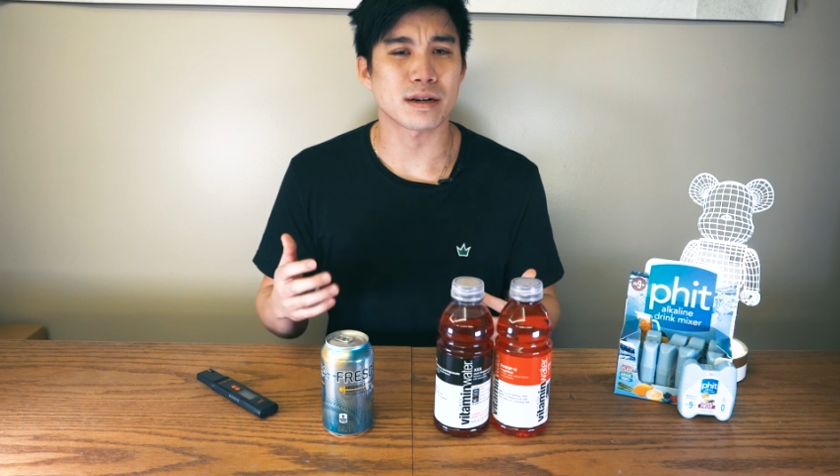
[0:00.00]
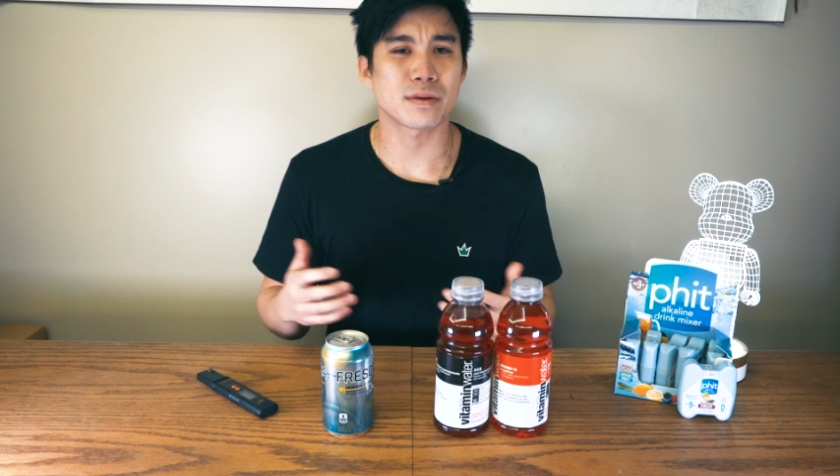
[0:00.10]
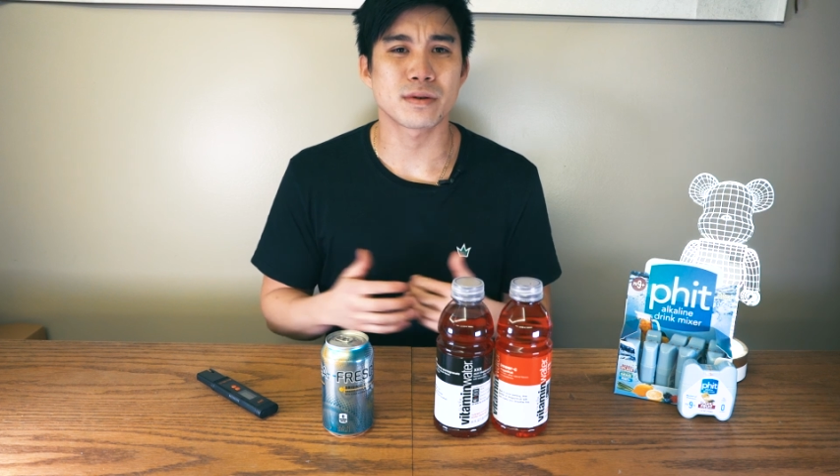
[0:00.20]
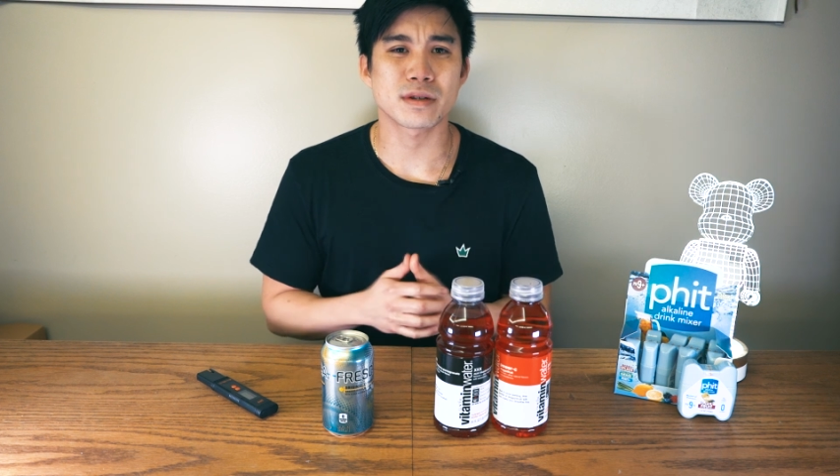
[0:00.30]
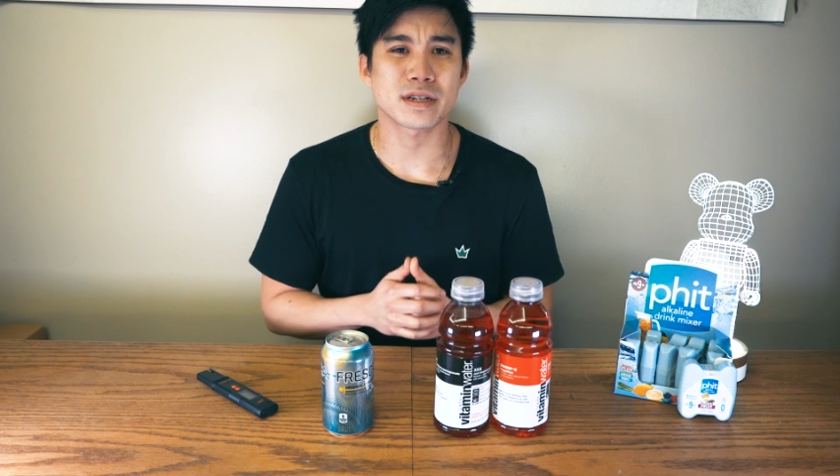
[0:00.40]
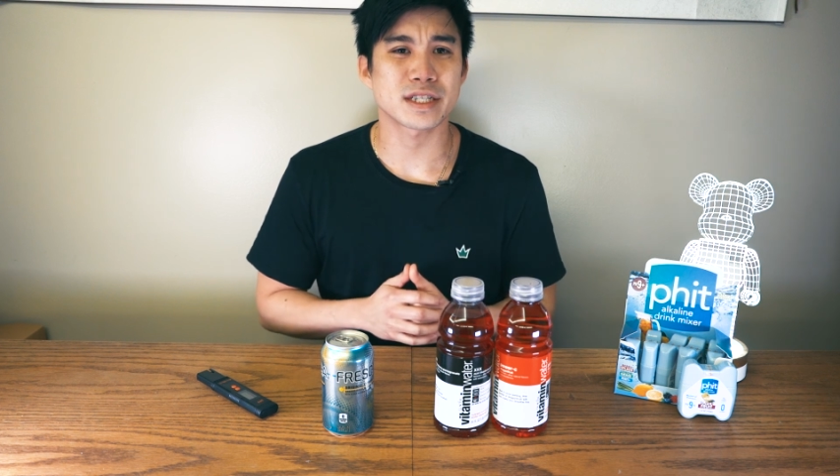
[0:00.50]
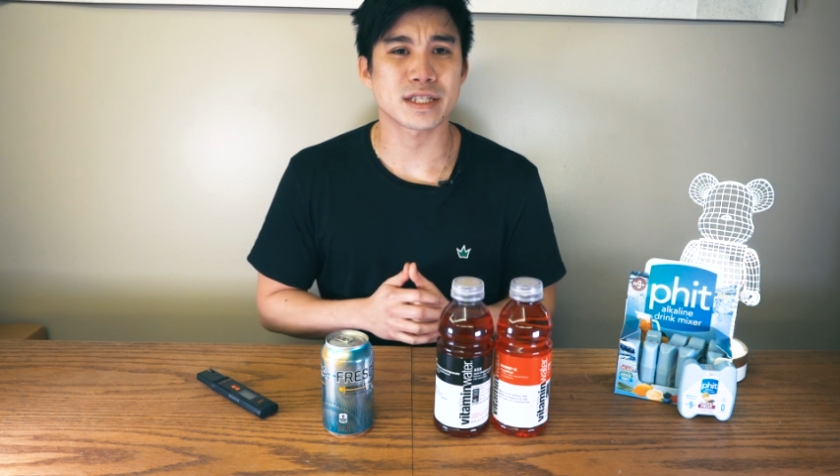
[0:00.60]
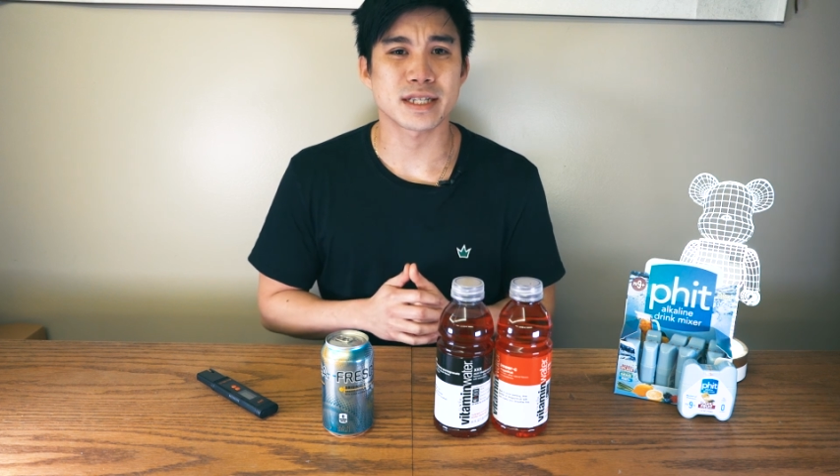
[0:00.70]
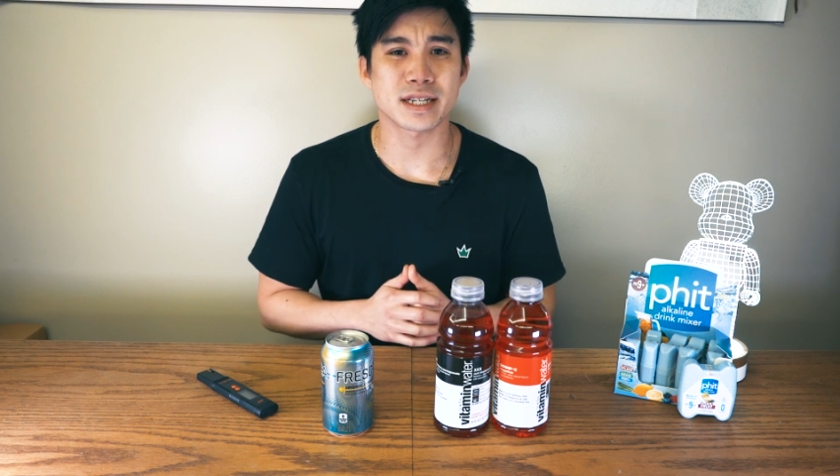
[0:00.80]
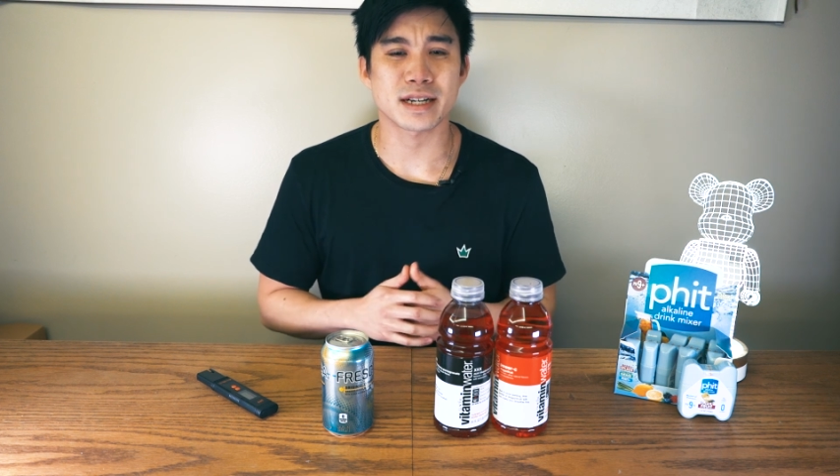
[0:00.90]
cool or
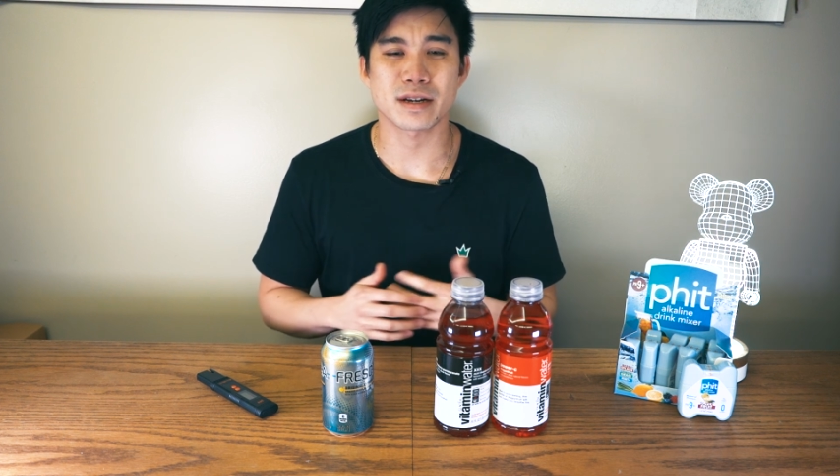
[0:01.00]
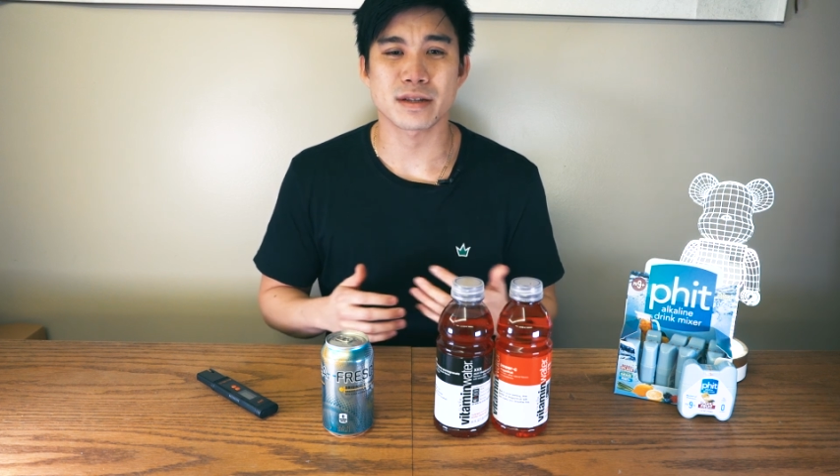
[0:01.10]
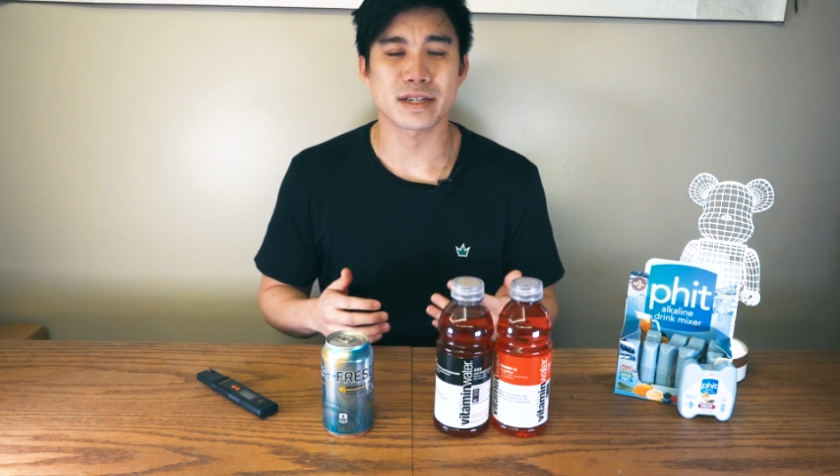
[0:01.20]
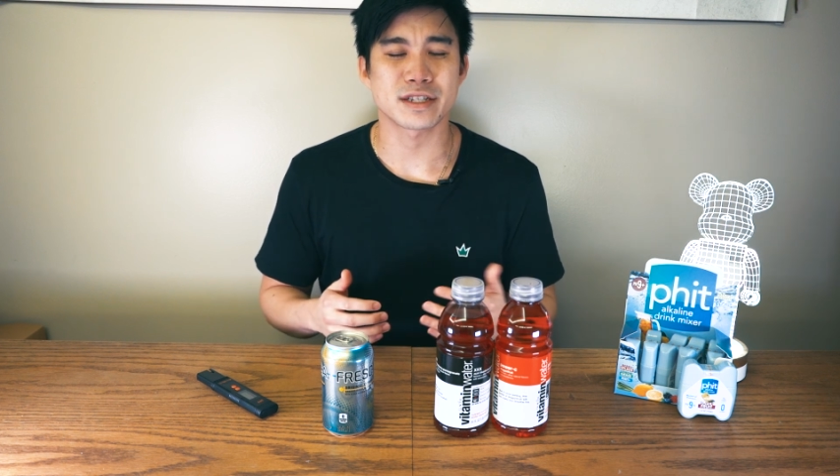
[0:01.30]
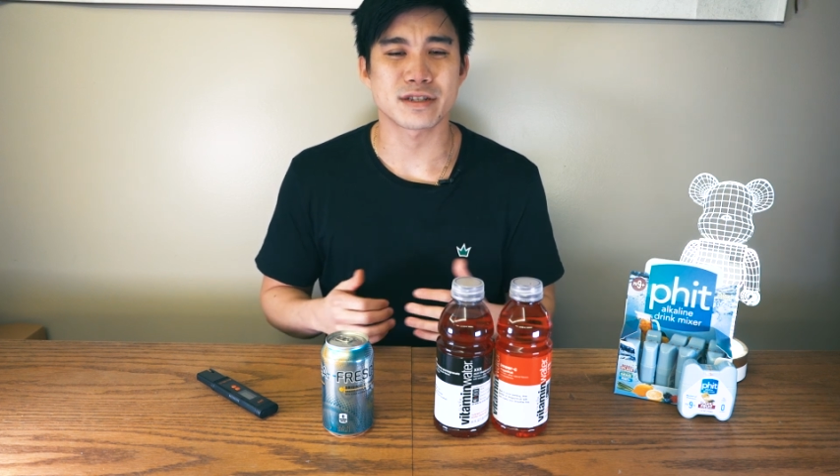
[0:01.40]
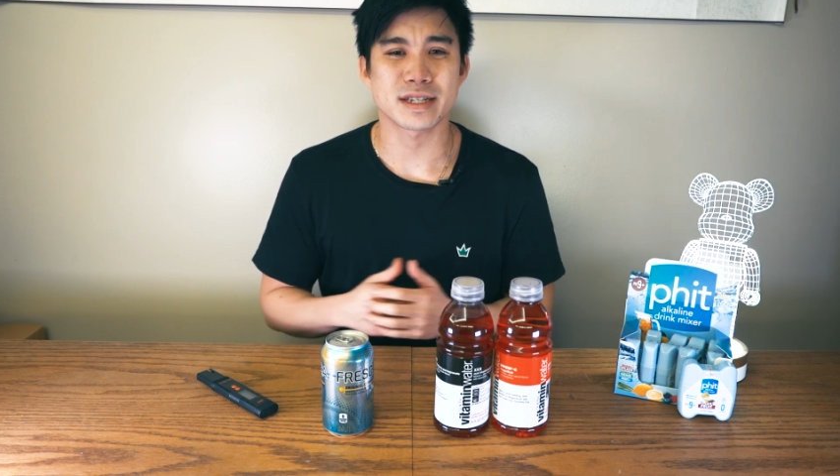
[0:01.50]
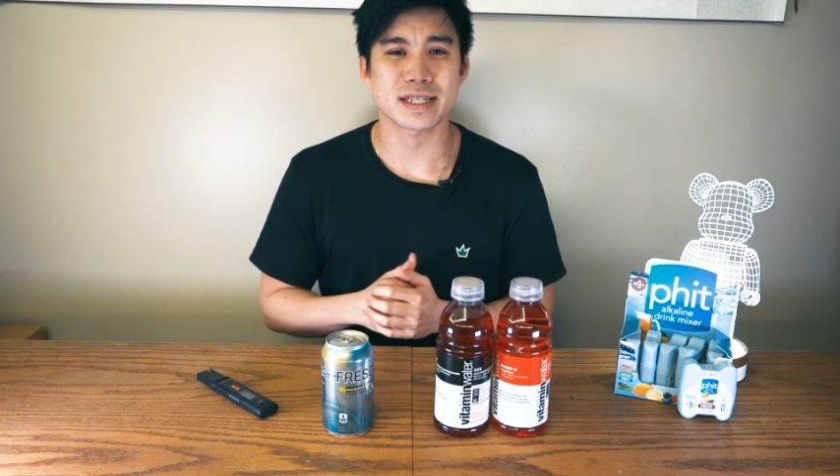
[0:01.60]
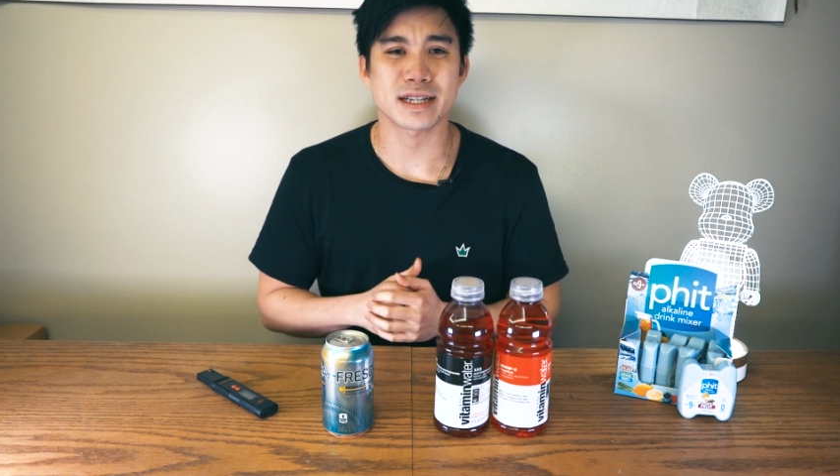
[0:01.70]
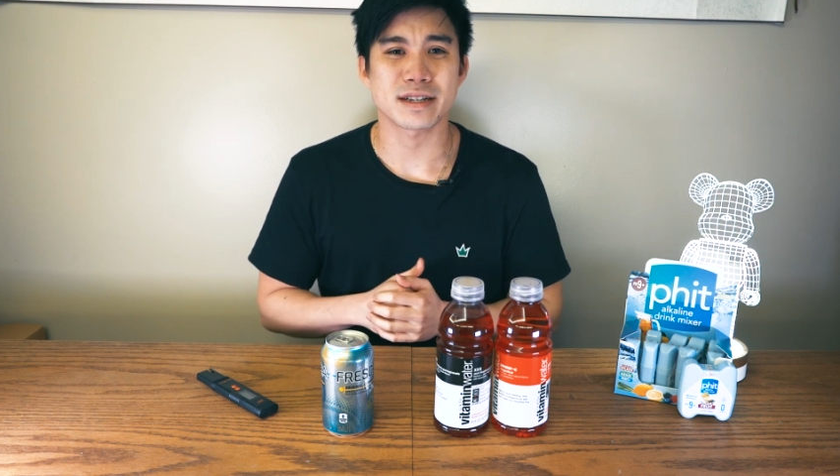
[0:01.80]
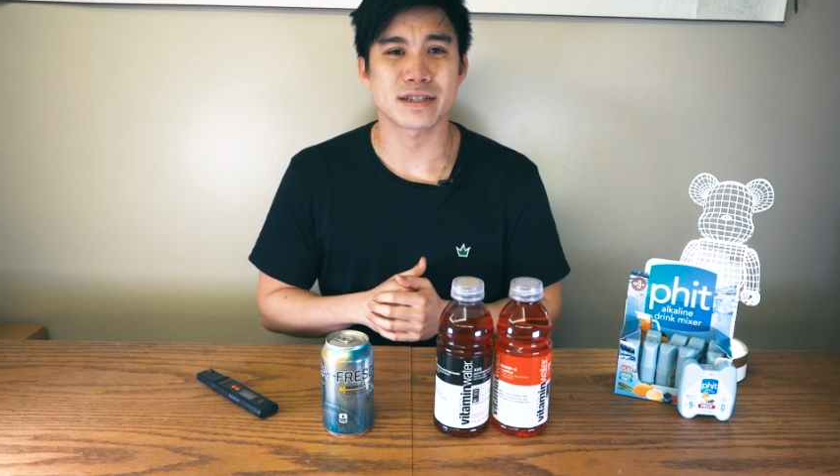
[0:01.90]
interesting healthy
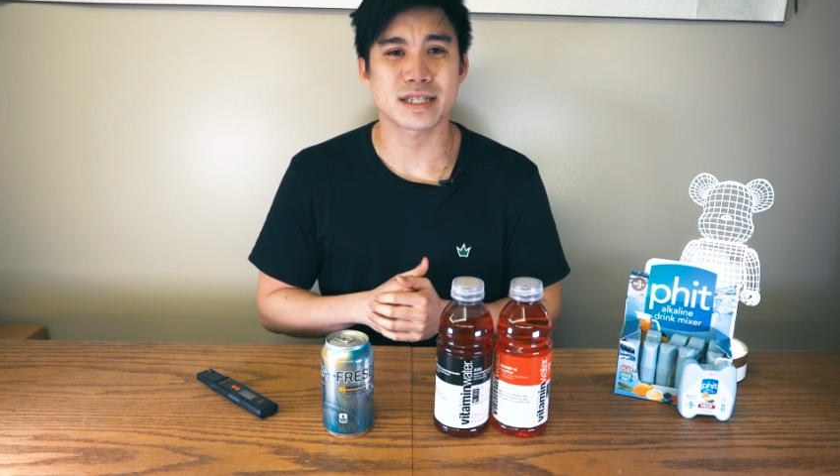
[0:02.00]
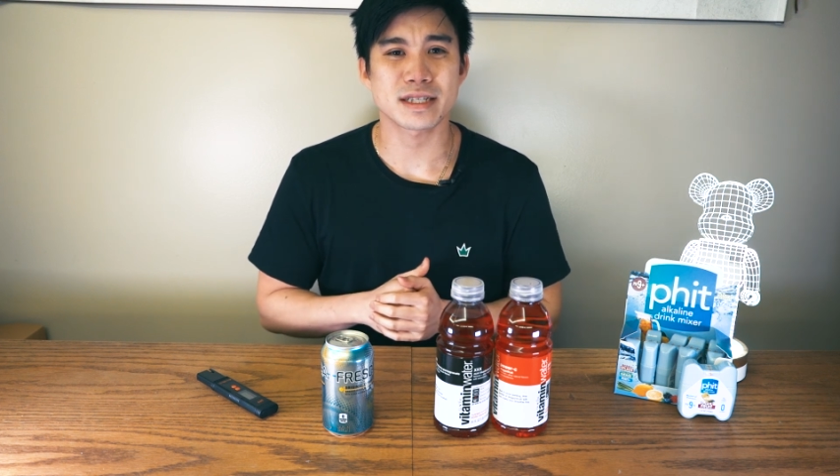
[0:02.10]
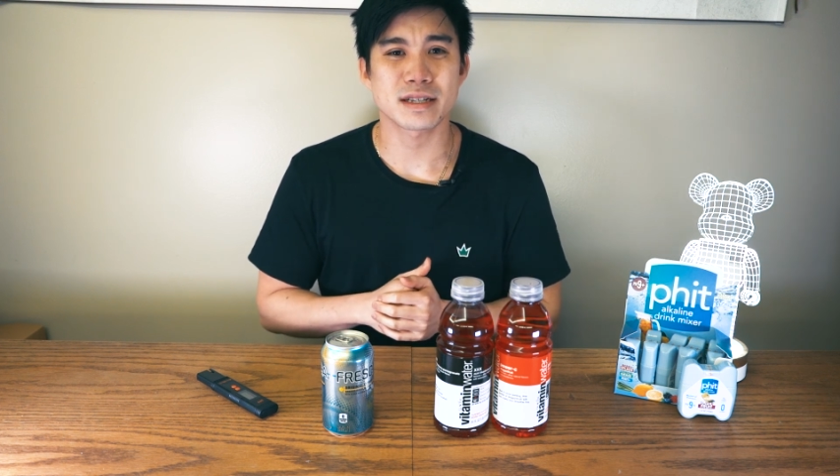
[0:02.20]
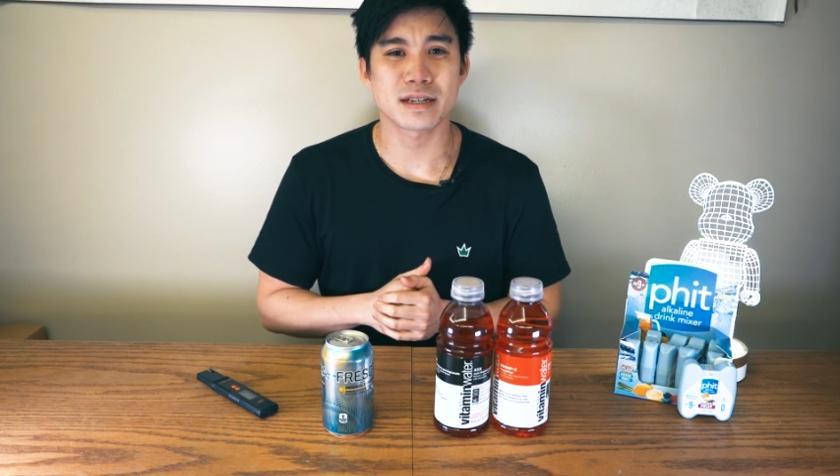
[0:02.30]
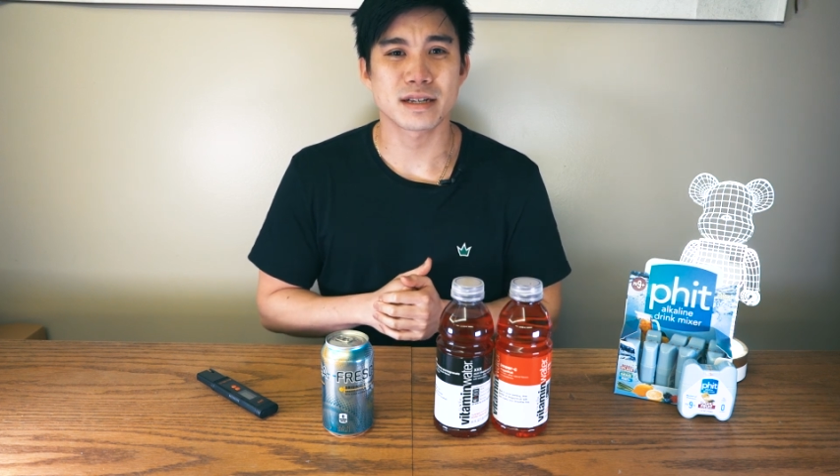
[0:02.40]
drinks that you're just